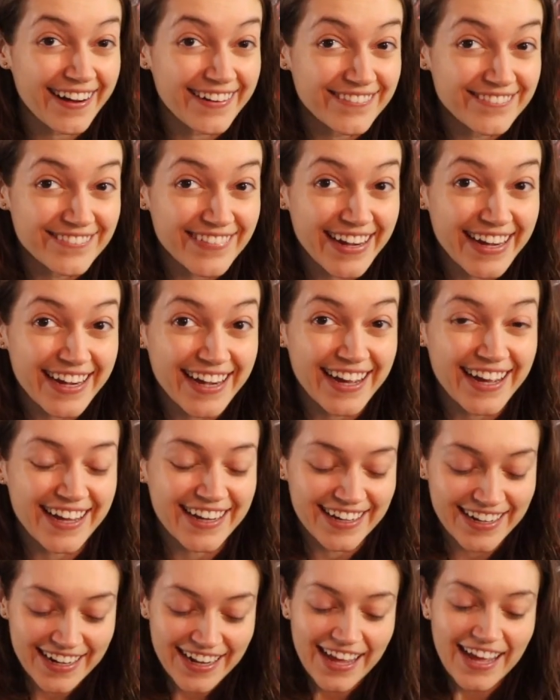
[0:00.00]
Oh my
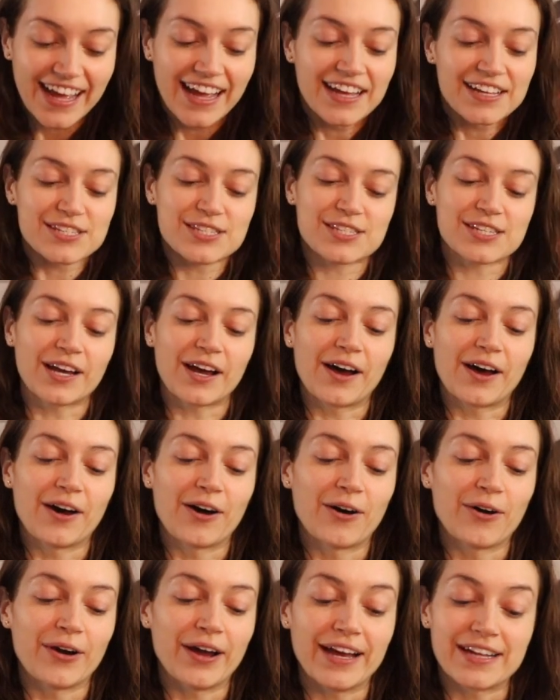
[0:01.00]
god.
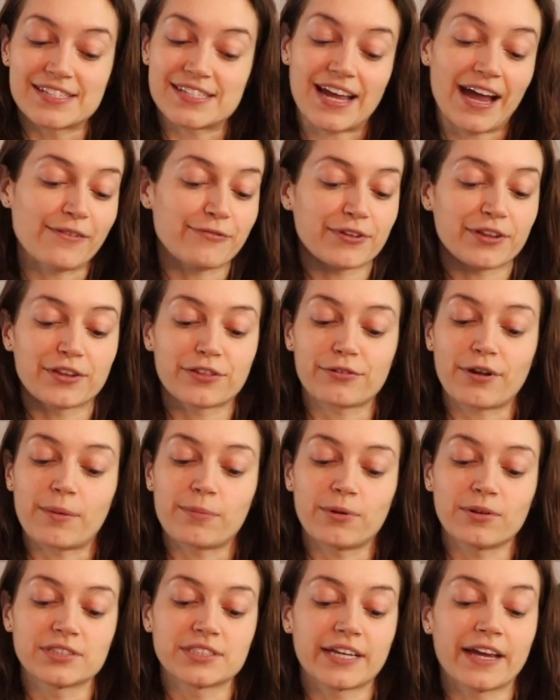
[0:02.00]
So it's time for the
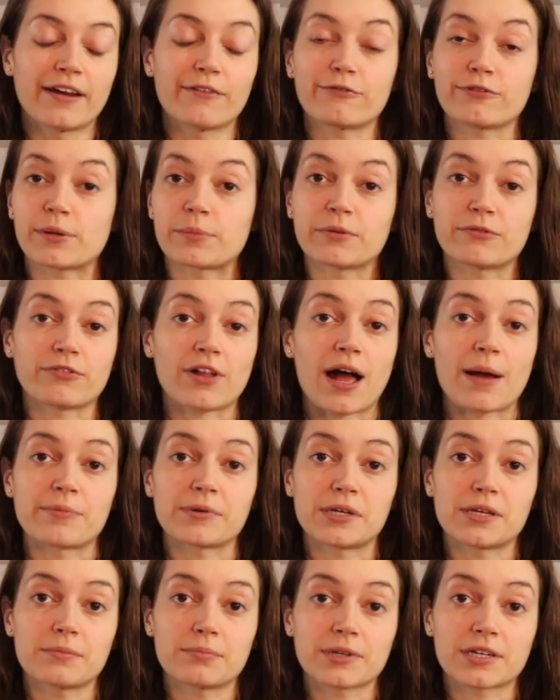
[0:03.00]
throuple to get flippy
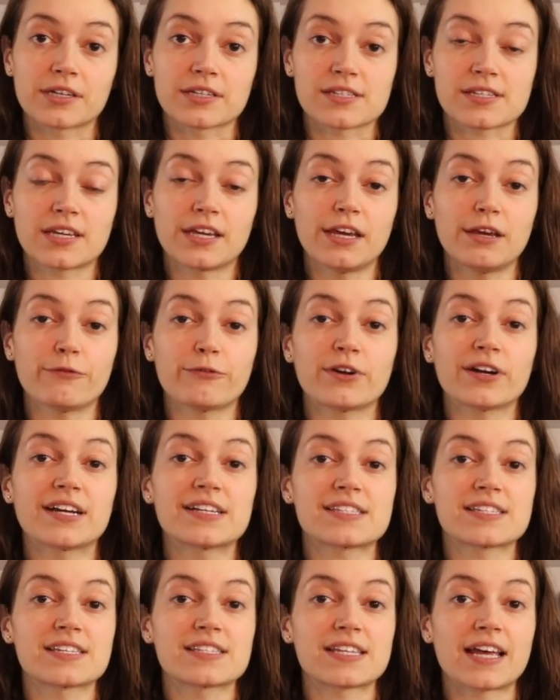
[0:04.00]
floppy because Kiefer
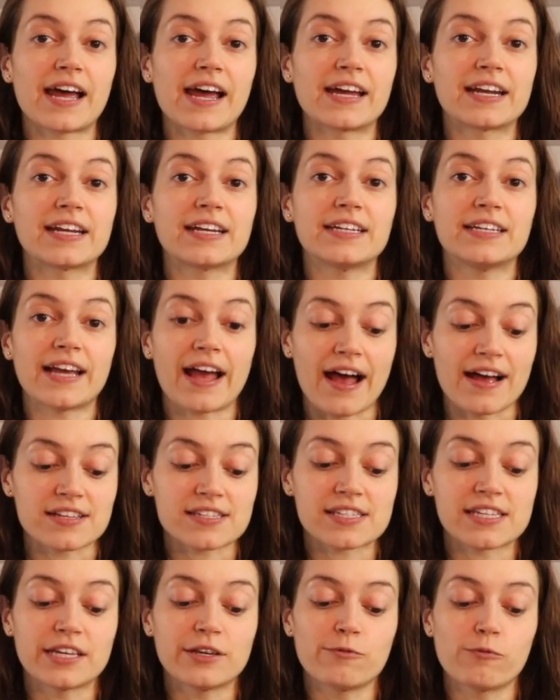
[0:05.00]
has decided,
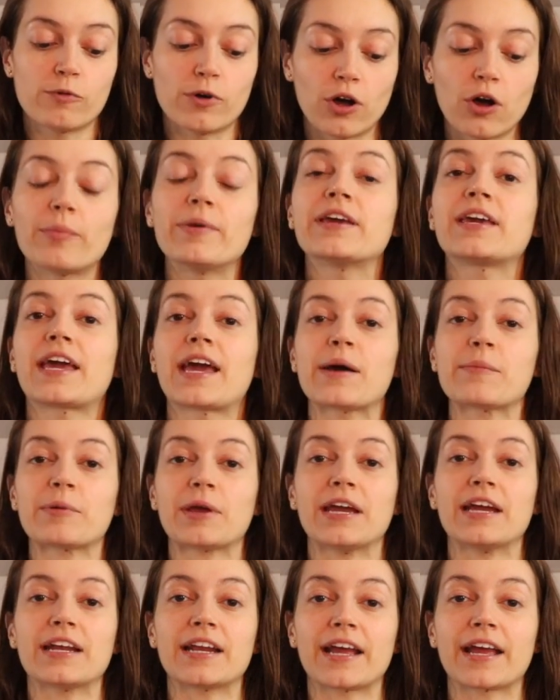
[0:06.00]
yes, he will be
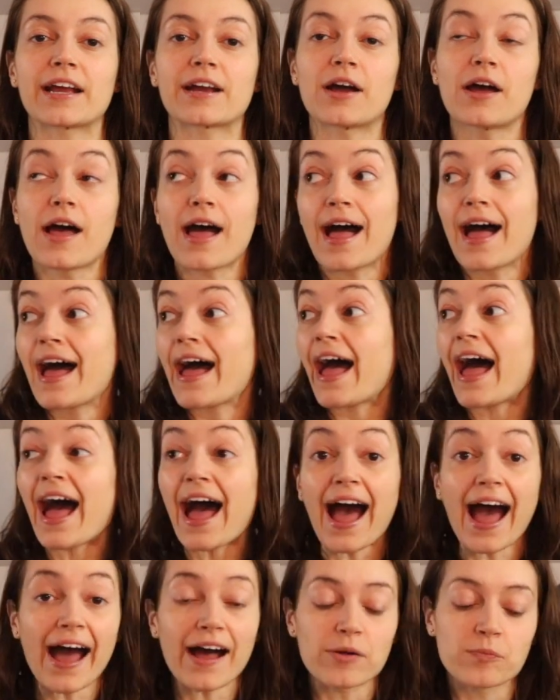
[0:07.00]
campaigning.
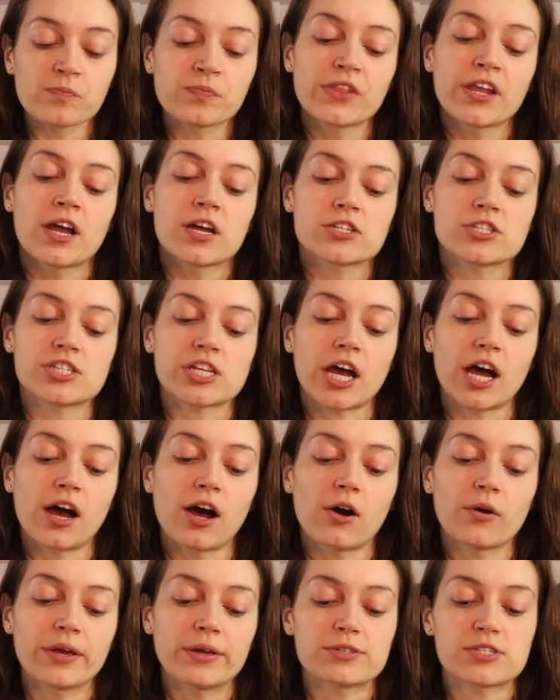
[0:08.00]

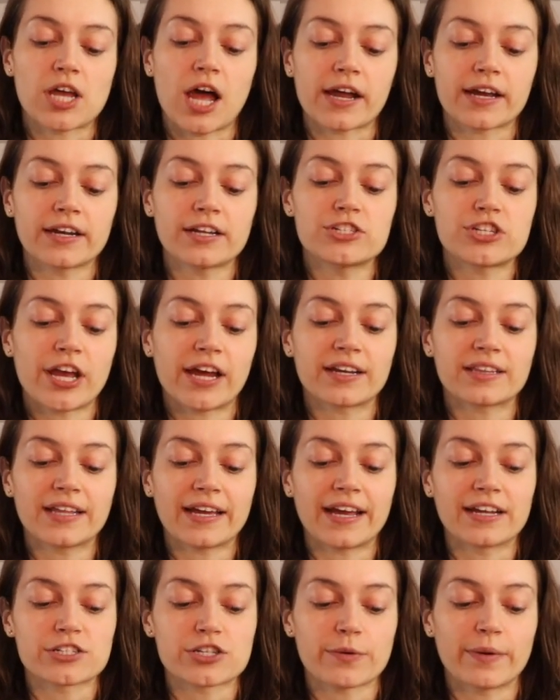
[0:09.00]
So he was talking to Jed in
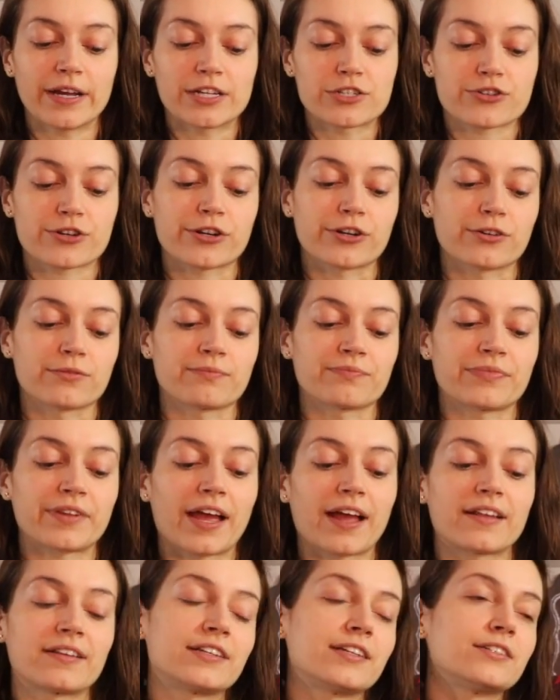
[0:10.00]
the H O H room,
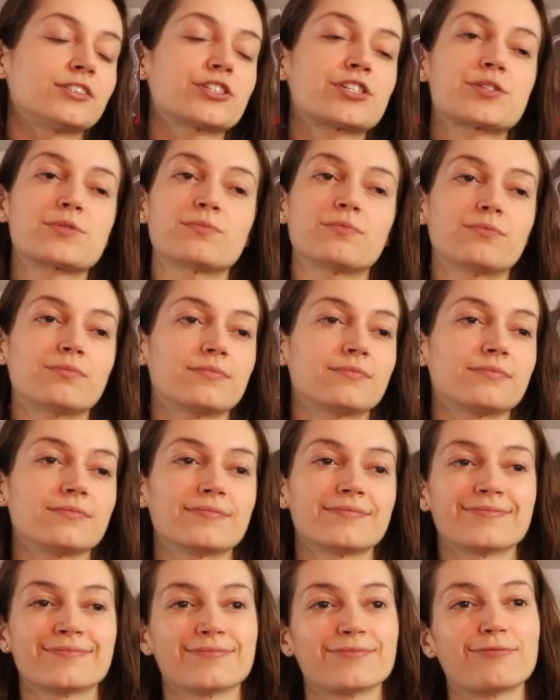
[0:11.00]
and just
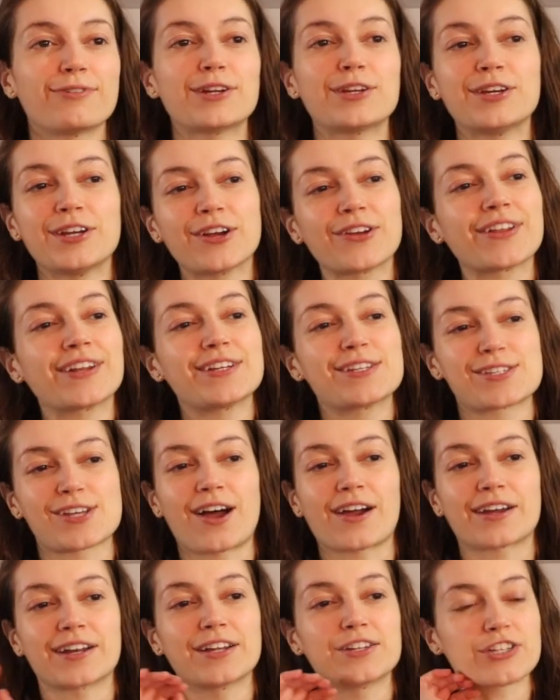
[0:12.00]
when you hear that he's
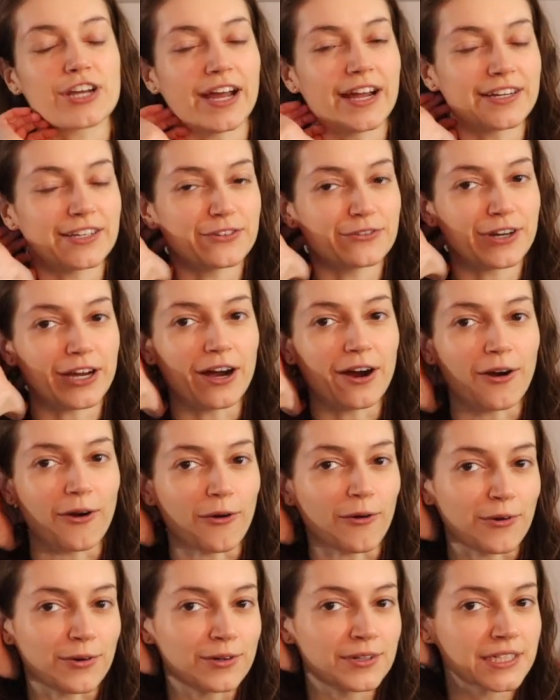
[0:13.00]
talking to Jed, you
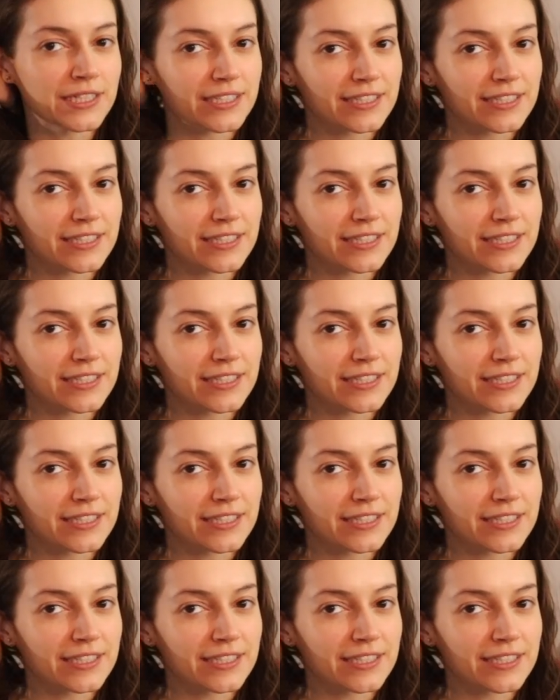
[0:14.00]
know